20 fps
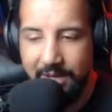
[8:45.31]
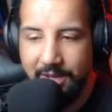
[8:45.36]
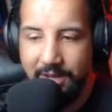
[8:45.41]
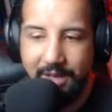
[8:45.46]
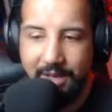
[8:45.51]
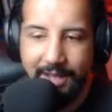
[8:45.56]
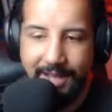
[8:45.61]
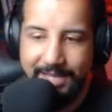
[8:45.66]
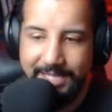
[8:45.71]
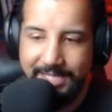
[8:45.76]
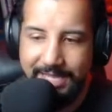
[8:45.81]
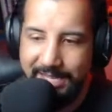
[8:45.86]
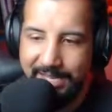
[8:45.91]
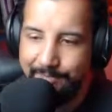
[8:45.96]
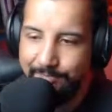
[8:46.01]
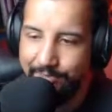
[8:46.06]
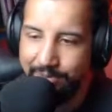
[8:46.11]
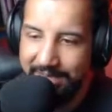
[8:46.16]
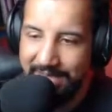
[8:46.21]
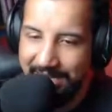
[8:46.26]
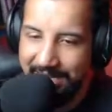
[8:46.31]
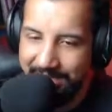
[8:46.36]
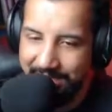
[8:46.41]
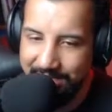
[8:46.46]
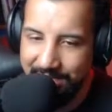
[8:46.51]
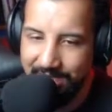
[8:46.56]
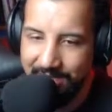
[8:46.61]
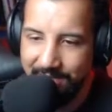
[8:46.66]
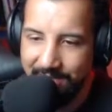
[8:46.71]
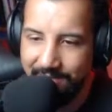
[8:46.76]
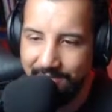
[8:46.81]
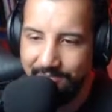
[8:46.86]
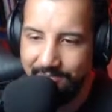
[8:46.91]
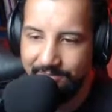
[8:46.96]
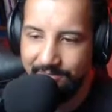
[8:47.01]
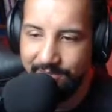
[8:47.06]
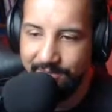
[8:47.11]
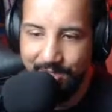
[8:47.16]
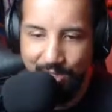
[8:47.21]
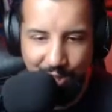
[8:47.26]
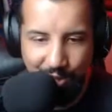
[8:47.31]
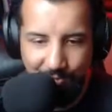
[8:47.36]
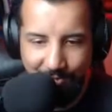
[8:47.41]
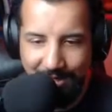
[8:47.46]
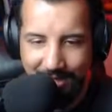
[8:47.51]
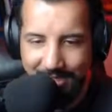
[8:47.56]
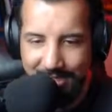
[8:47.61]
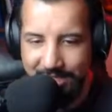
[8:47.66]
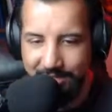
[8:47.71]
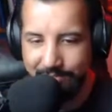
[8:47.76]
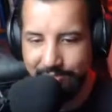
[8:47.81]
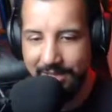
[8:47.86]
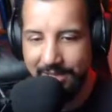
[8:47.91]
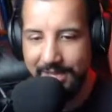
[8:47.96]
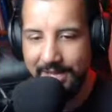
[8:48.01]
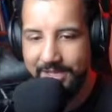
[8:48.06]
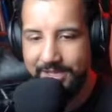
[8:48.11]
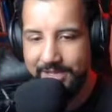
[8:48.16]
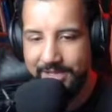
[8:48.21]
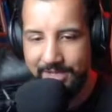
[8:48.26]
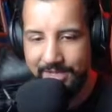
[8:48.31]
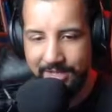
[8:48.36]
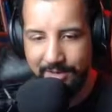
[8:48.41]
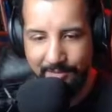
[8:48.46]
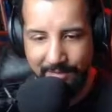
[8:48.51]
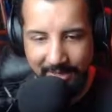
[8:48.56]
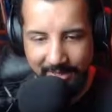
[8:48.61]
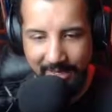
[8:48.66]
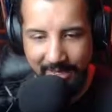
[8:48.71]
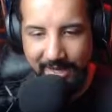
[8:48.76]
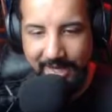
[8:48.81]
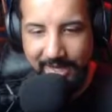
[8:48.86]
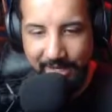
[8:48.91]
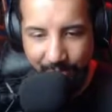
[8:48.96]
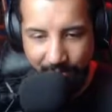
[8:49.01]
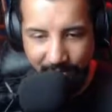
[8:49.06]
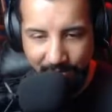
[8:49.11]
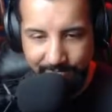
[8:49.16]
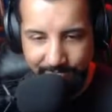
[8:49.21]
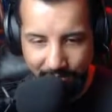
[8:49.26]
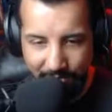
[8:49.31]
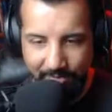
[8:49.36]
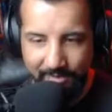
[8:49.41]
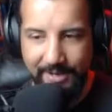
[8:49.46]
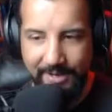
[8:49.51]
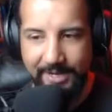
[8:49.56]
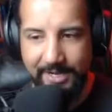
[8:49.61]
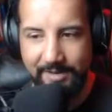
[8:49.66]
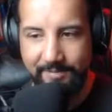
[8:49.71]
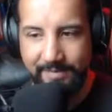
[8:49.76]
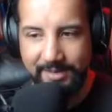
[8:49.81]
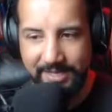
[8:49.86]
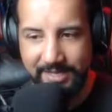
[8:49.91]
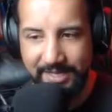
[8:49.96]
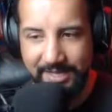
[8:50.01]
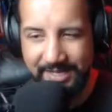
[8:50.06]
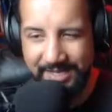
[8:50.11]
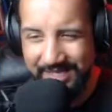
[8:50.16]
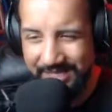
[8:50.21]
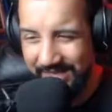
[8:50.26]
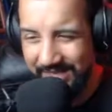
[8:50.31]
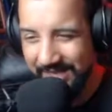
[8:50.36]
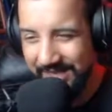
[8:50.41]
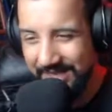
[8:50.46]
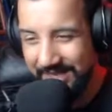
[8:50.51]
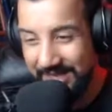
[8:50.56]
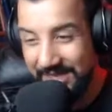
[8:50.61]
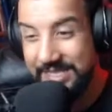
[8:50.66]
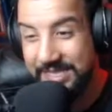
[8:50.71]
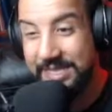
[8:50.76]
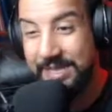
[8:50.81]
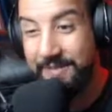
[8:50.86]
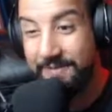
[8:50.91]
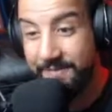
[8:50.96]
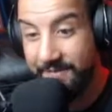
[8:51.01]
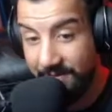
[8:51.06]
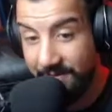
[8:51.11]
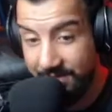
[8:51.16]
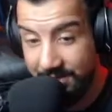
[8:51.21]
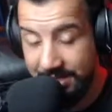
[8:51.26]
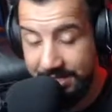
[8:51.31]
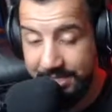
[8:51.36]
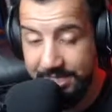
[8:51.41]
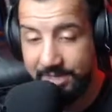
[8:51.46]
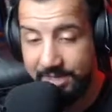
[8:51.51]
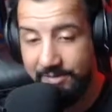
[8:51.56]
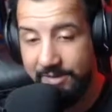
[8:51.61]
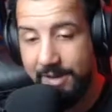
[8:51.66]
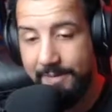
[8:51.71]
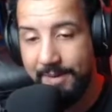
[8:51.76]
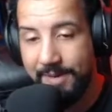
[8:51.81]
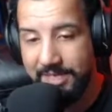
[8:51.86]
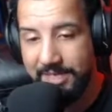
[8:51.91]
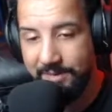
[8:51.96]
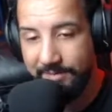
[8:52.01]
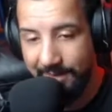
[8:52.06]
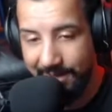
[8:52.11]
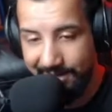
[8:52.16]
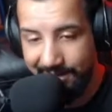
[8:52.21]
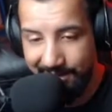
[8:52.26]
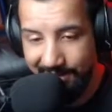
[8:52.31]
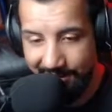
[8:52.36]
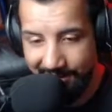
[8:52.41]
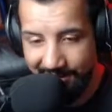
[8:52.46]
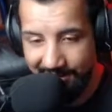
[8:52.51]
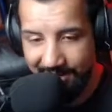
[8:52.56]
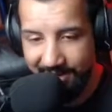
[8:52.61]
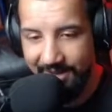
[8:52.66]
I take plastic, 2 pieces of plastic to make any one bulk item. It takes, let's say, 15 ceramic to make that.